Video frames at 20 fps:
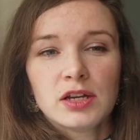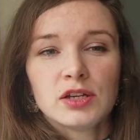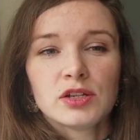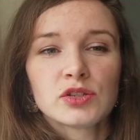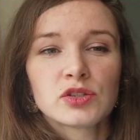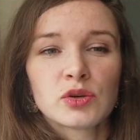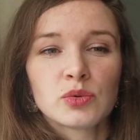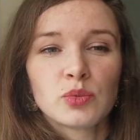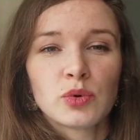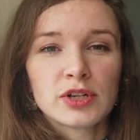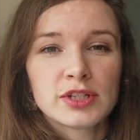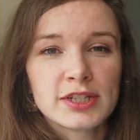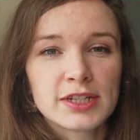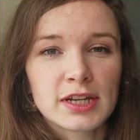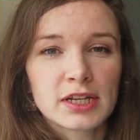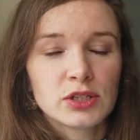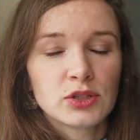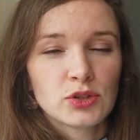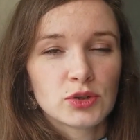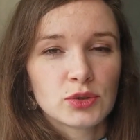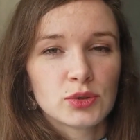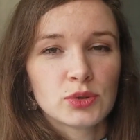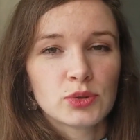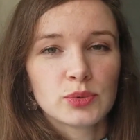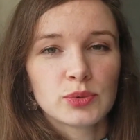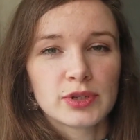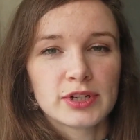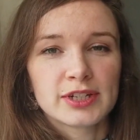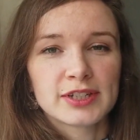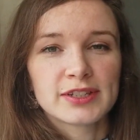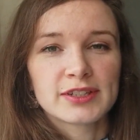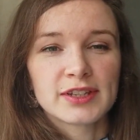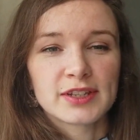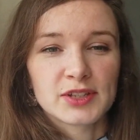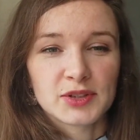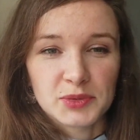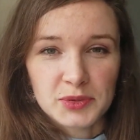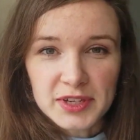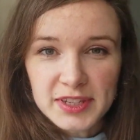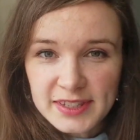So what did I do with the
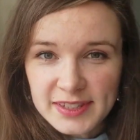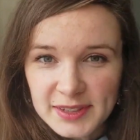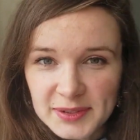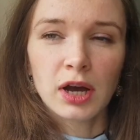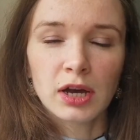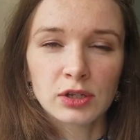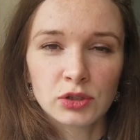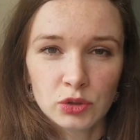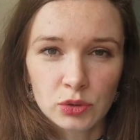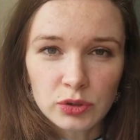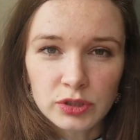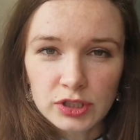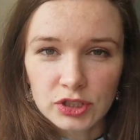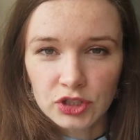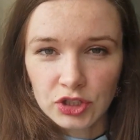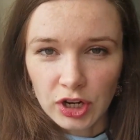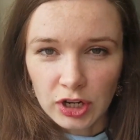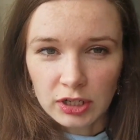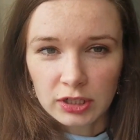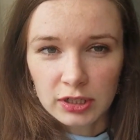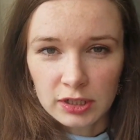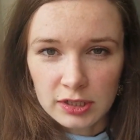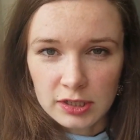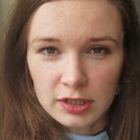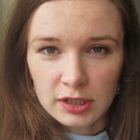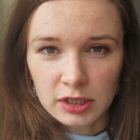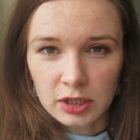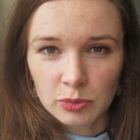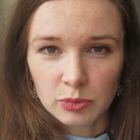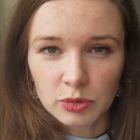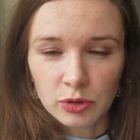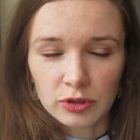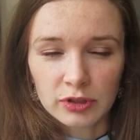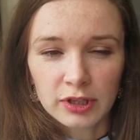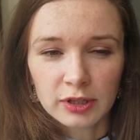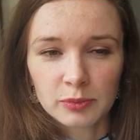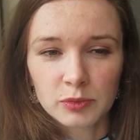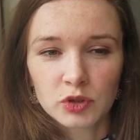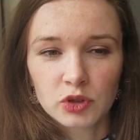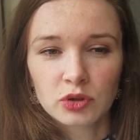sweets? I took the chocolates and I brought
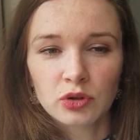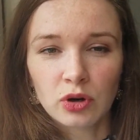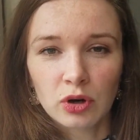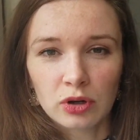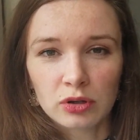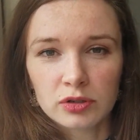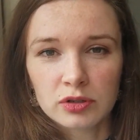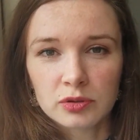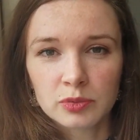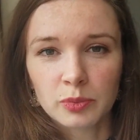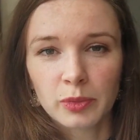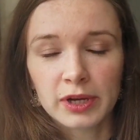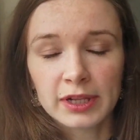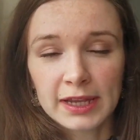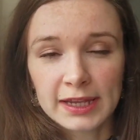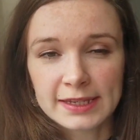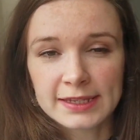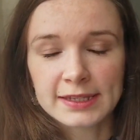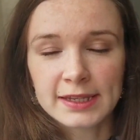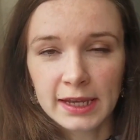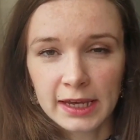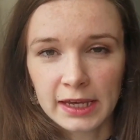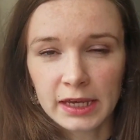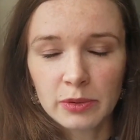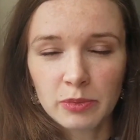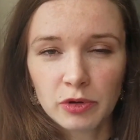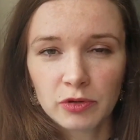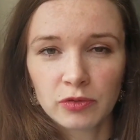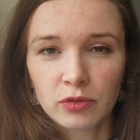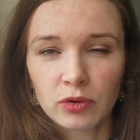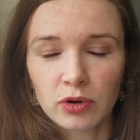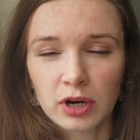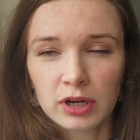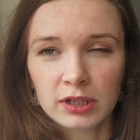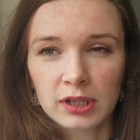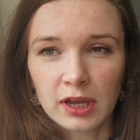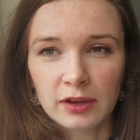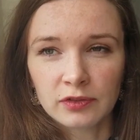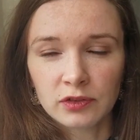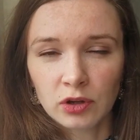them to girls my last day before I
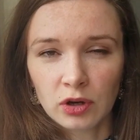left the